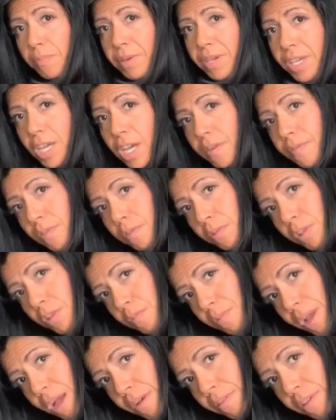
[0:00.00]
be careful with
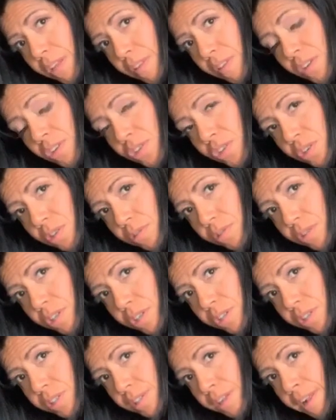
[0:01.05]
rounding the
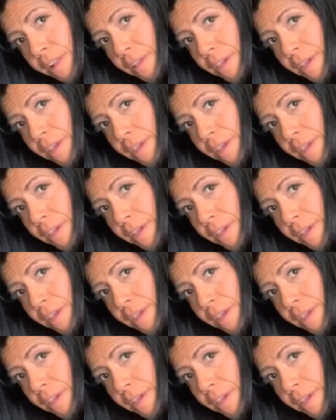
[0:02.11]
shoulders